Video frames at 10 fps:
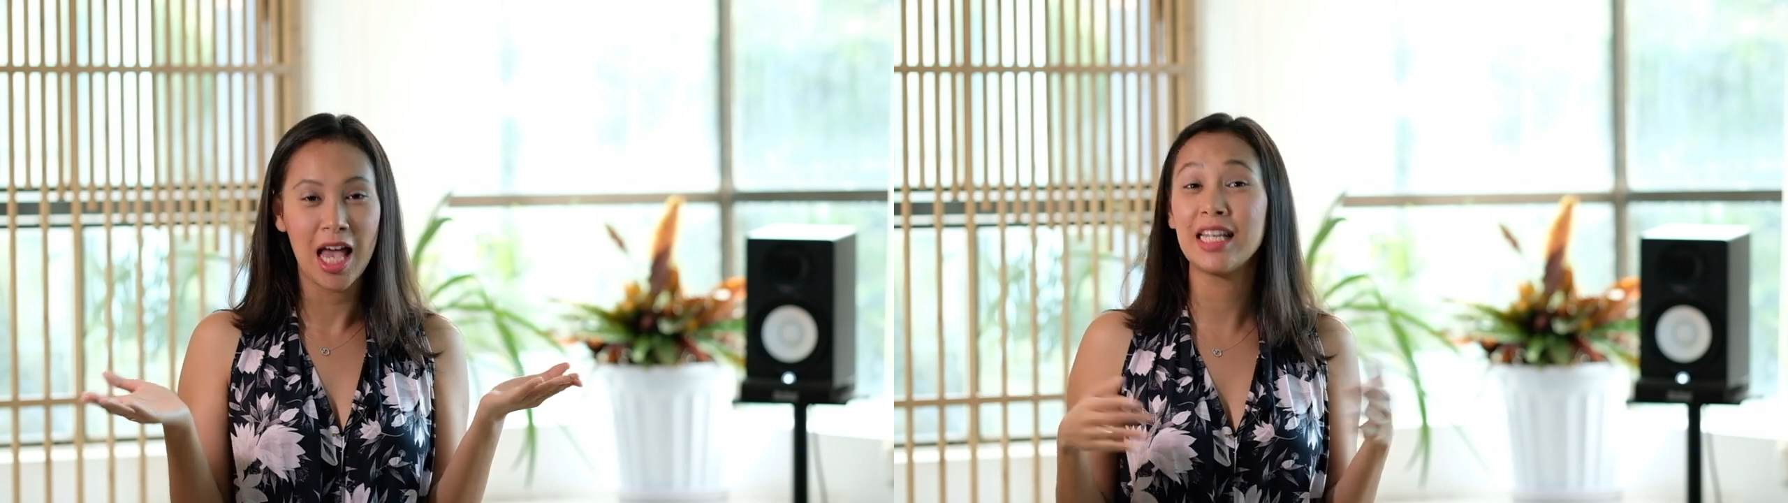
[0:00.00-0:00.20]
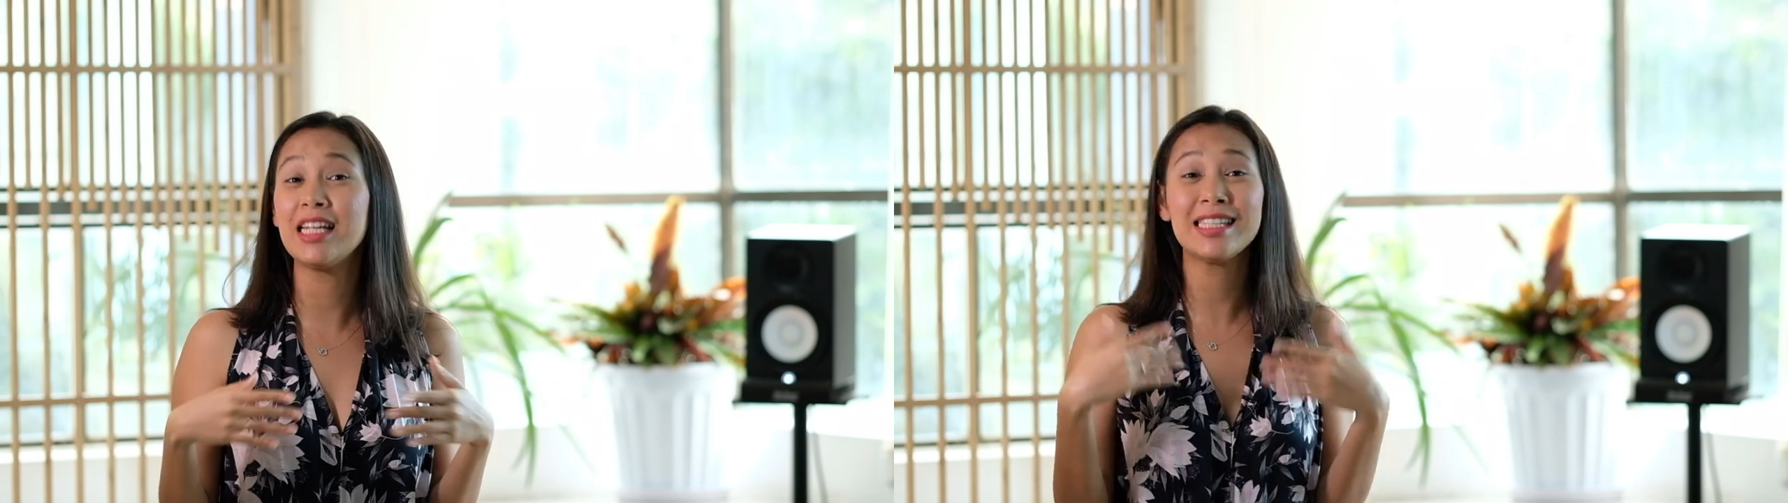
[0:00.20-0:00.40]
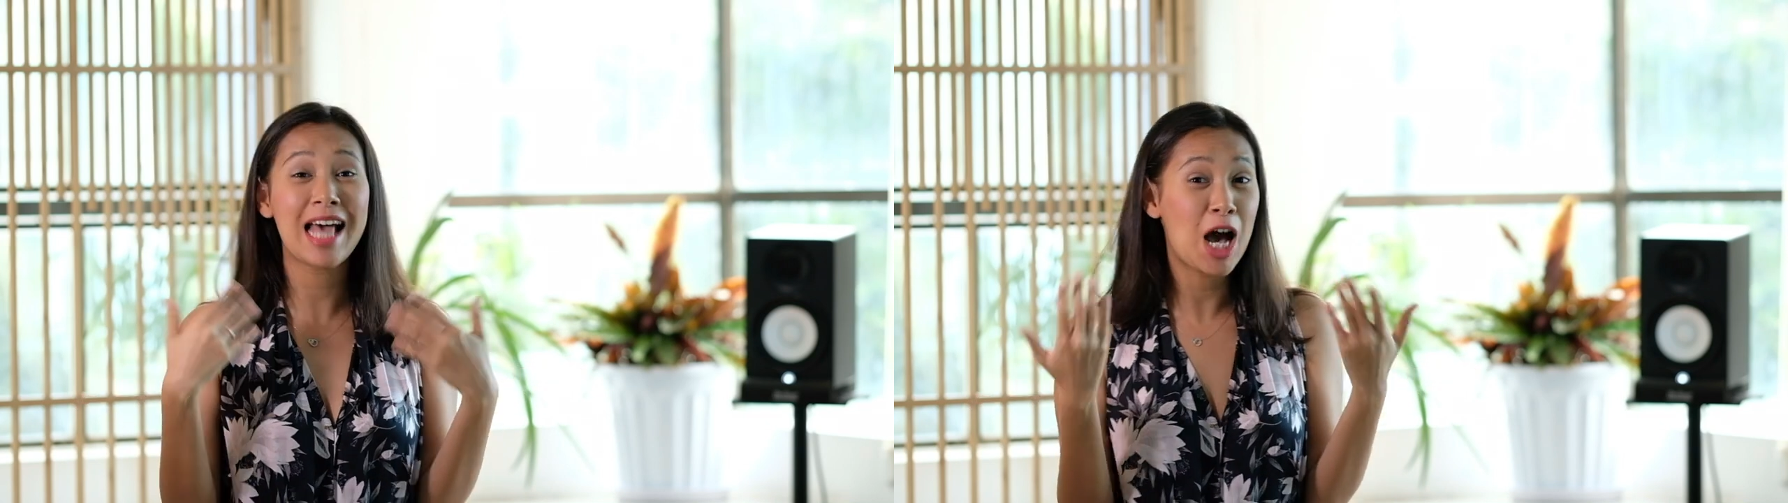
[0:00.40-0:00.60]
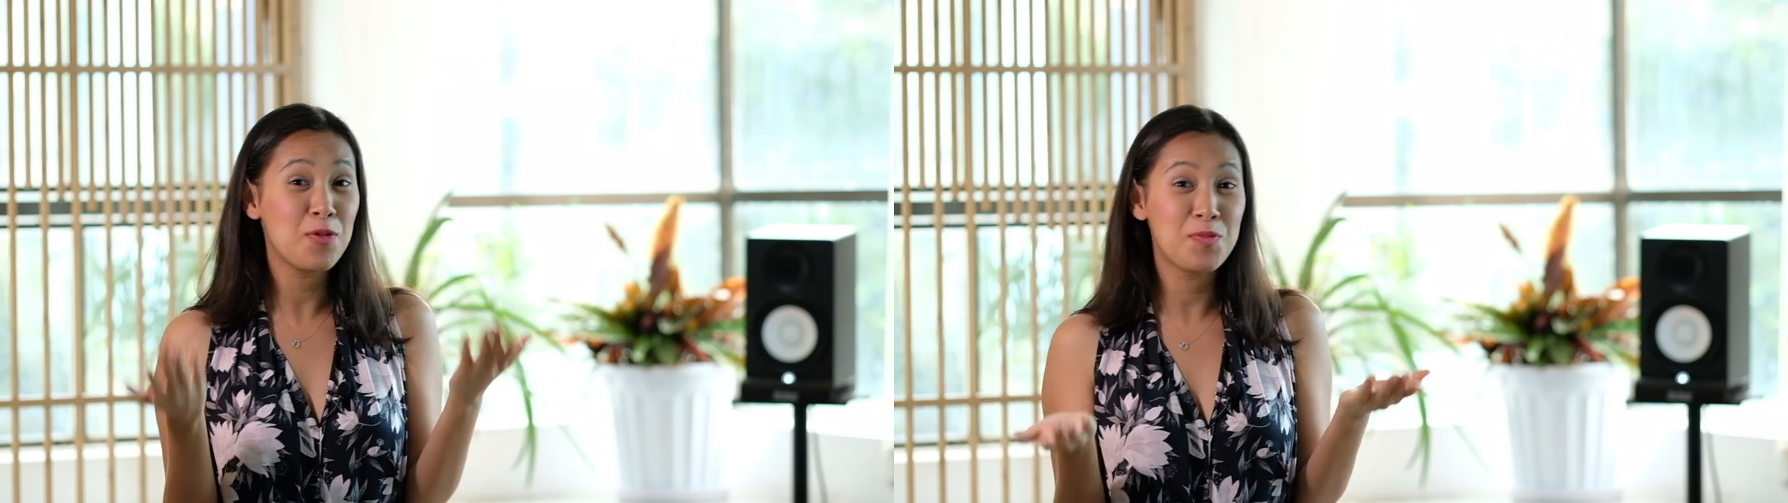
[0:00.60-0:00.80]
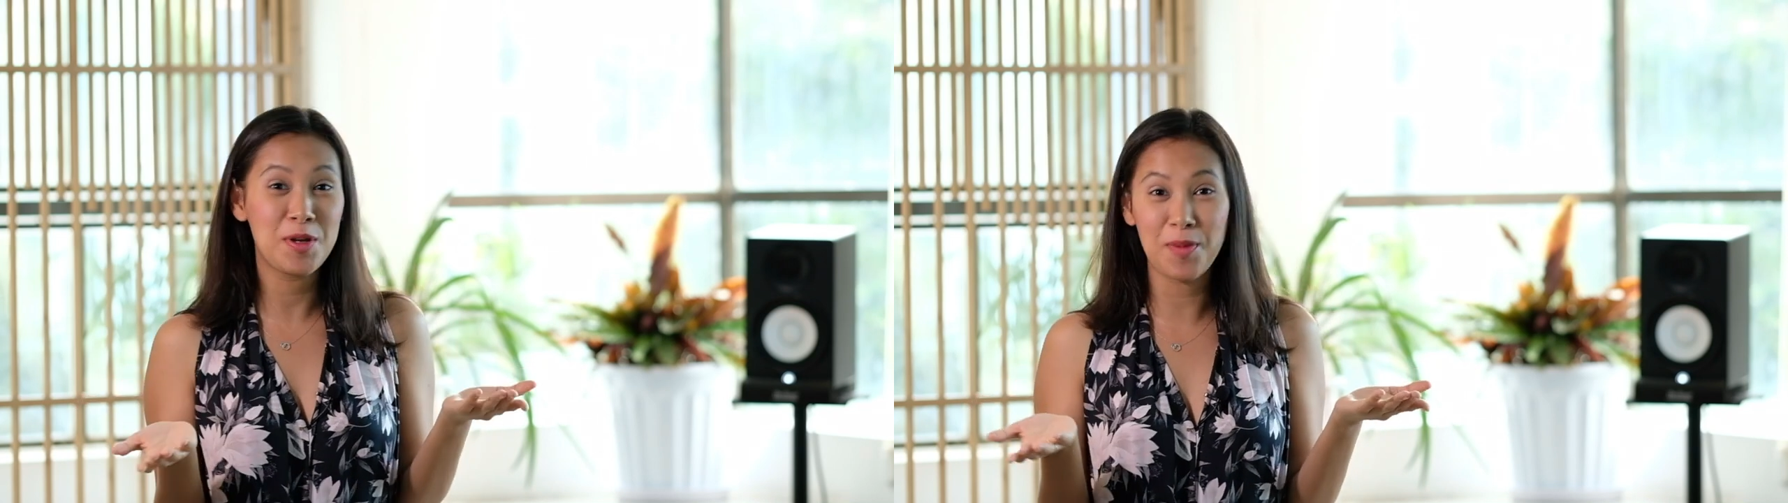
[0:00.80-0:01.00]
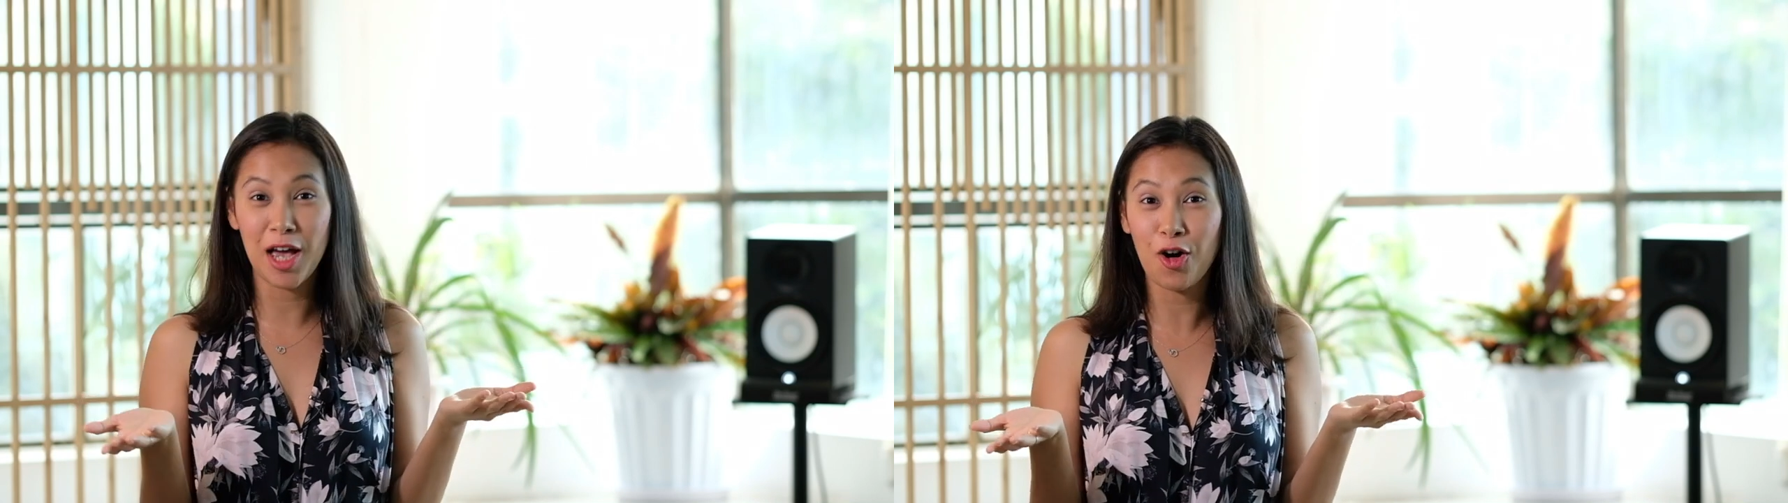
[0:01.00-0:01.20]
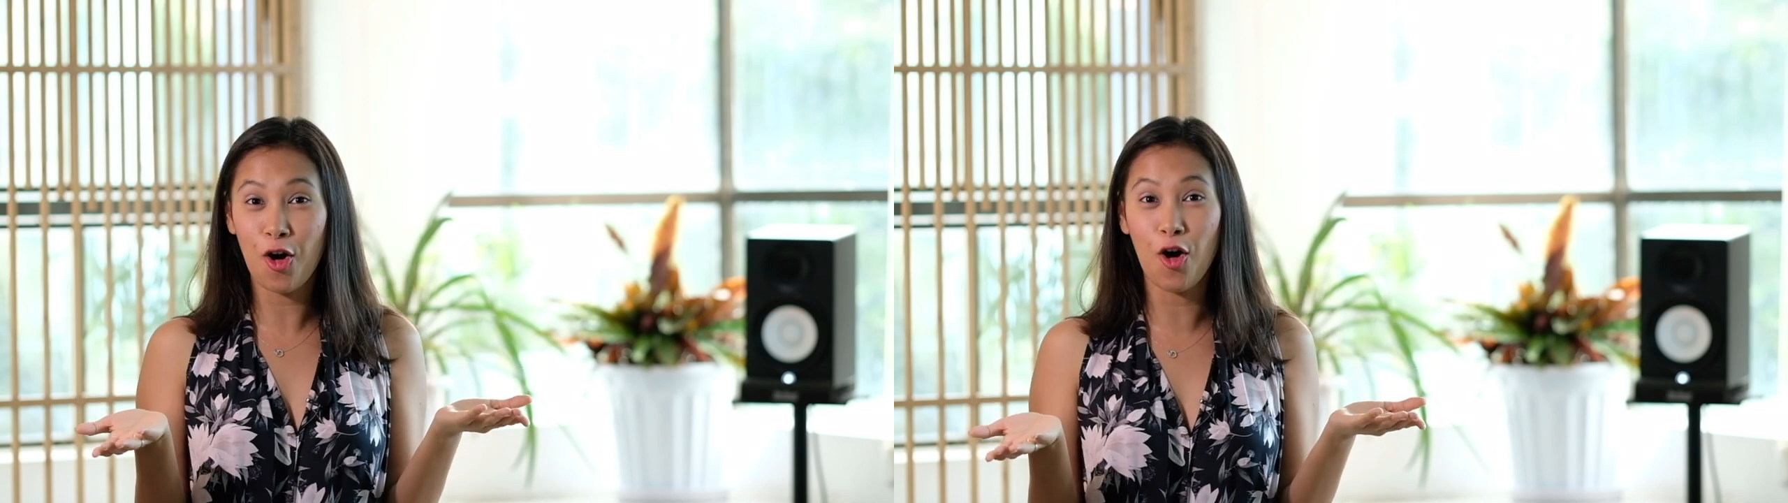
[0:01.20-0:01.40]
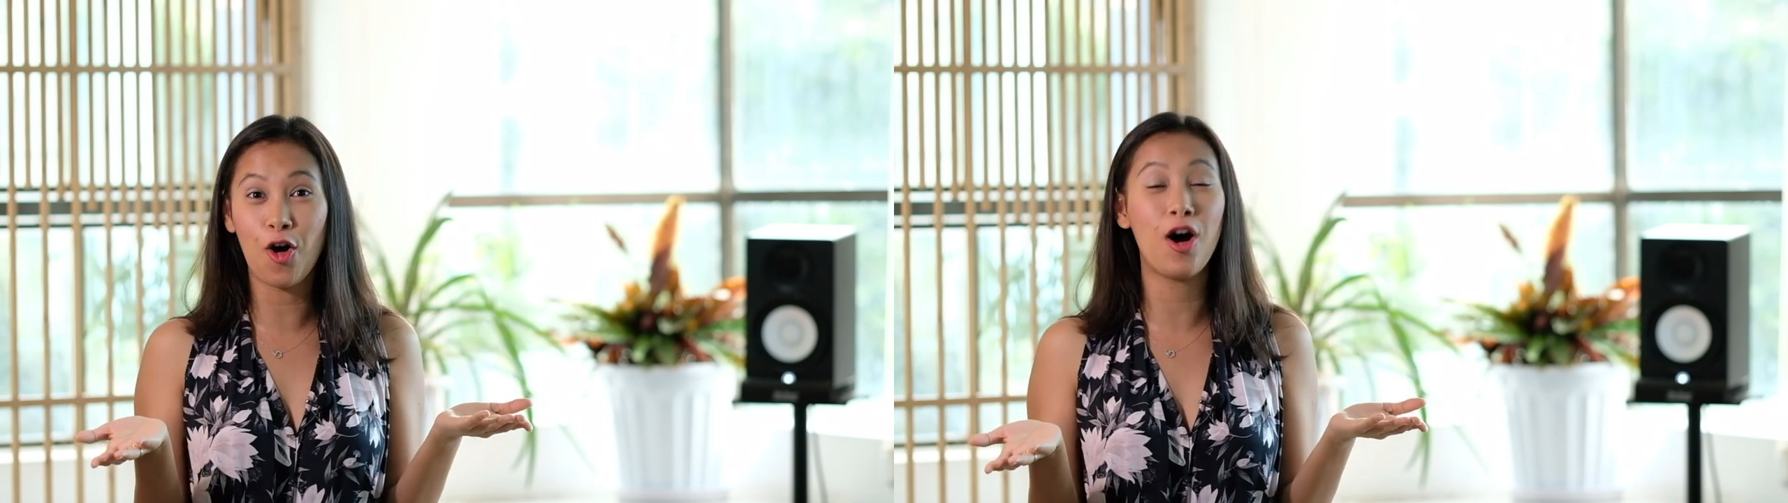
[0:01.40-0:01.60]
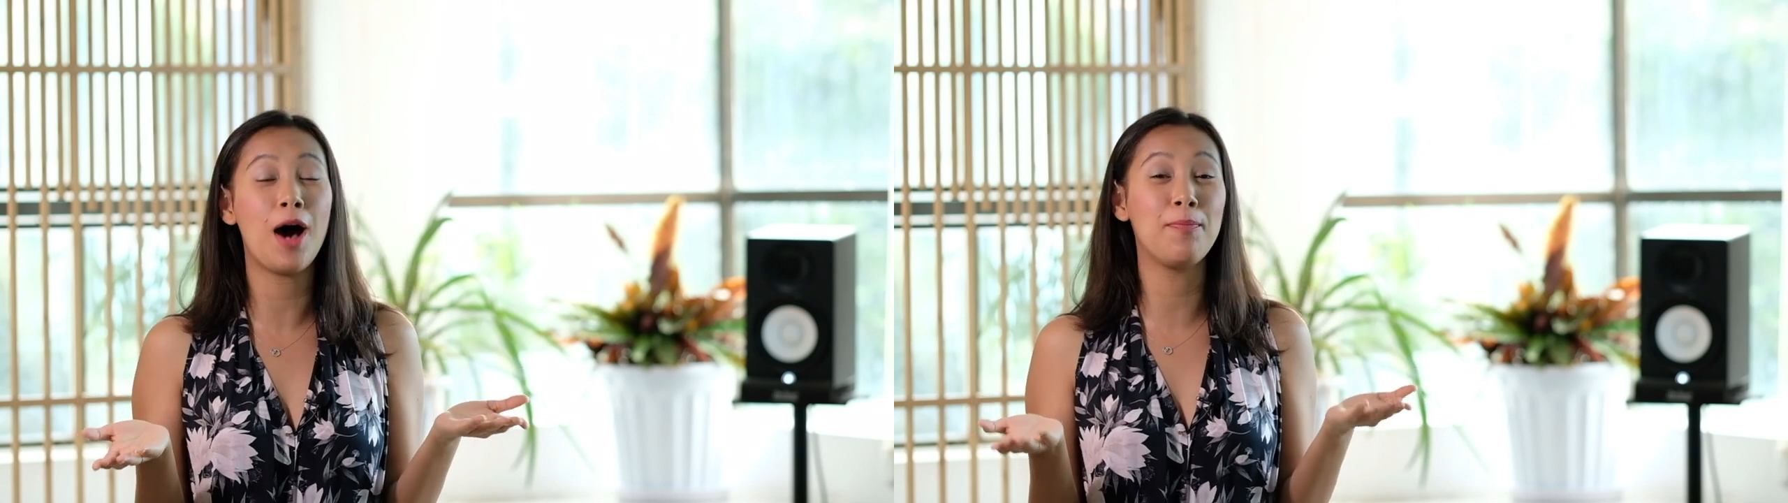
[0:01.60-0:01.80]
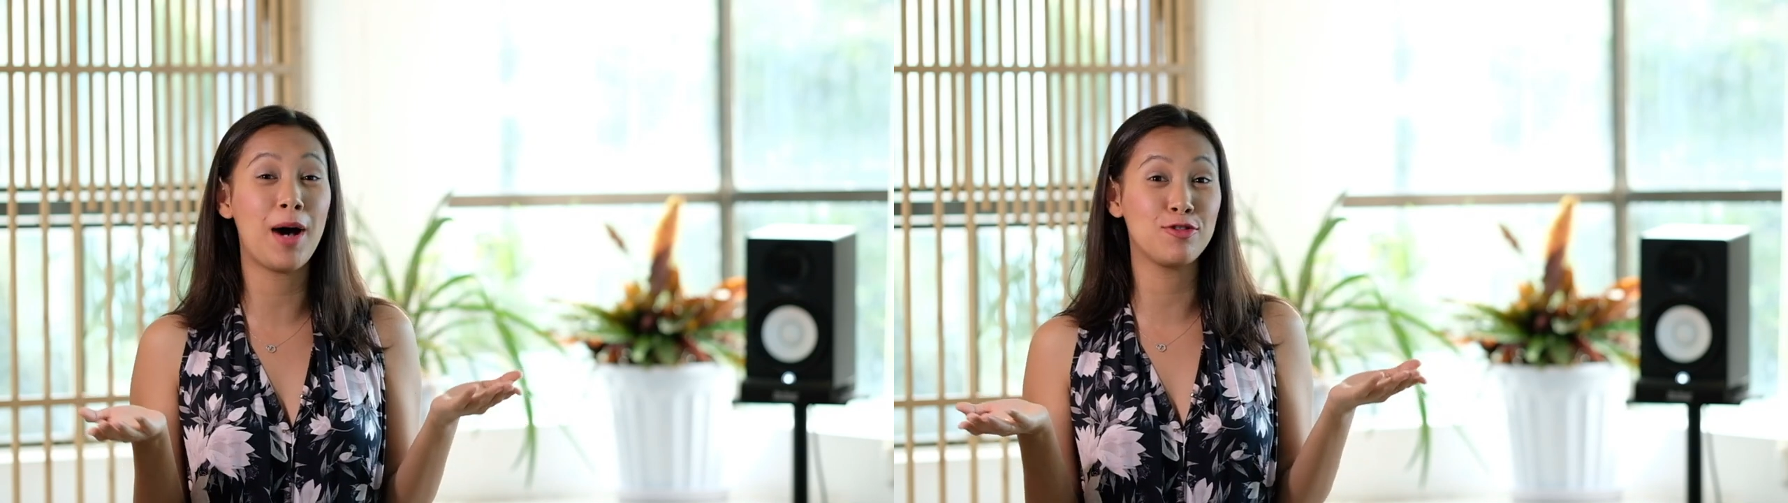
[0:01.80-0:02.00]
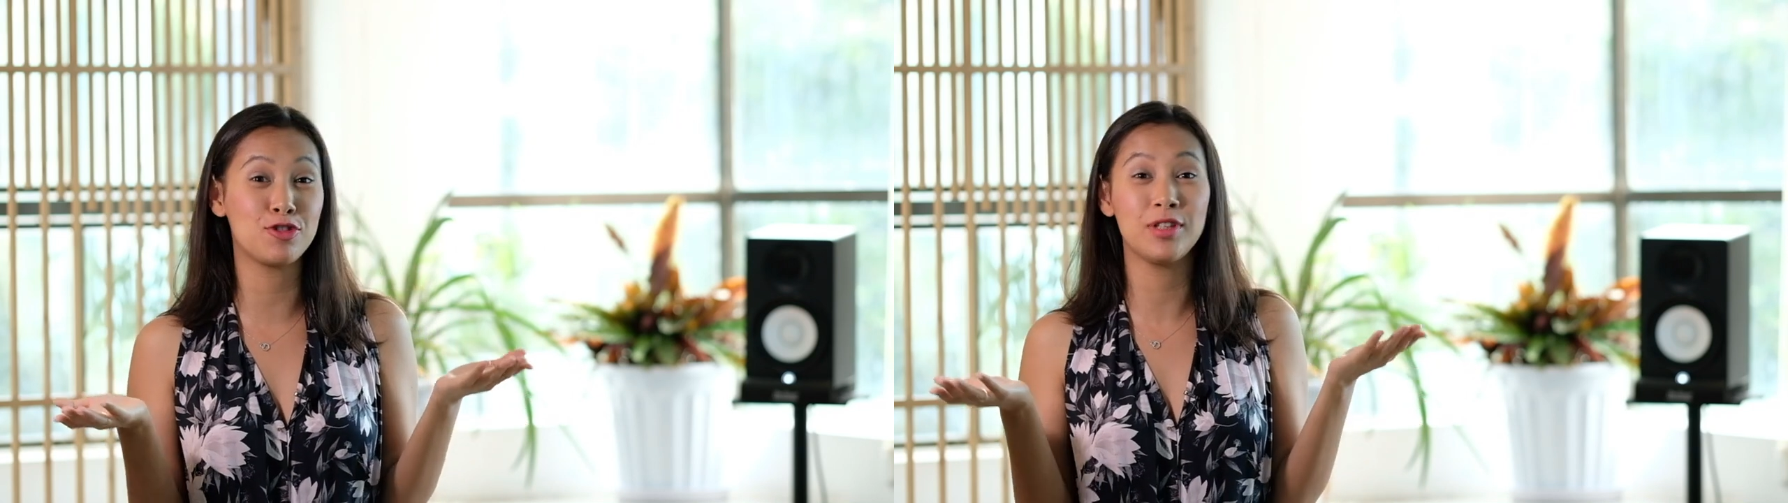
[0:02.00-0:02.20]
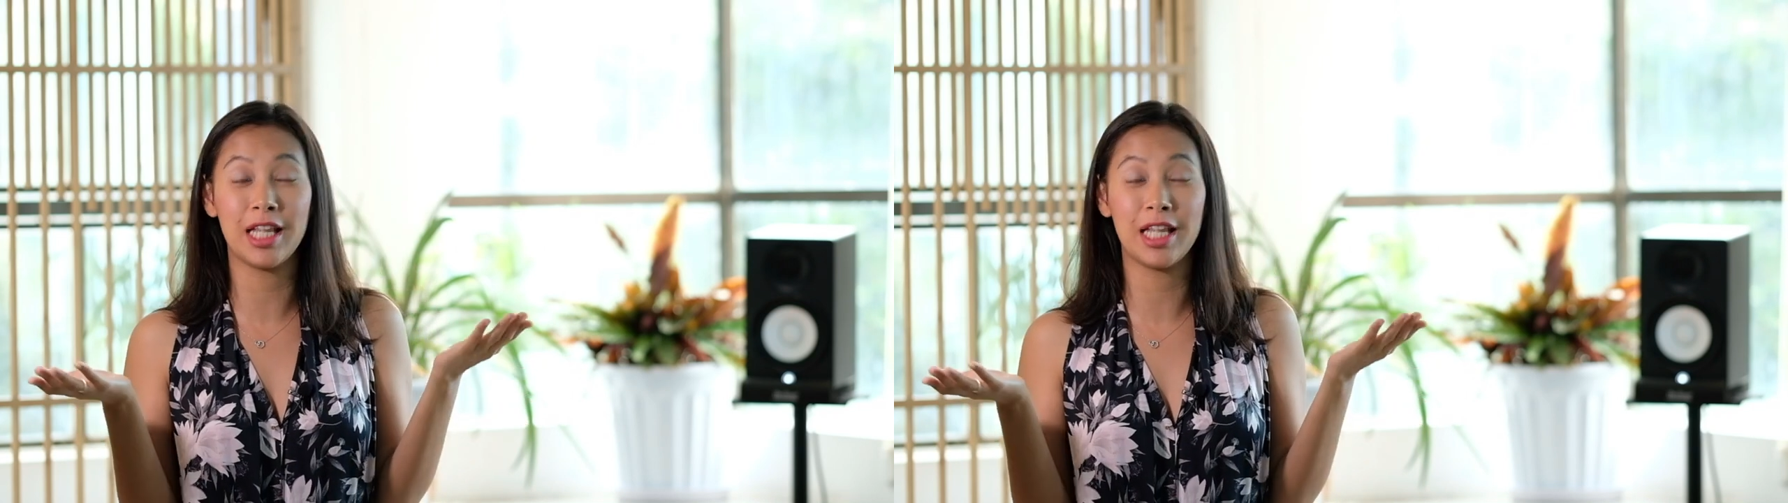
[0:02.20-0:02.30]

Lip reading: It is how people call about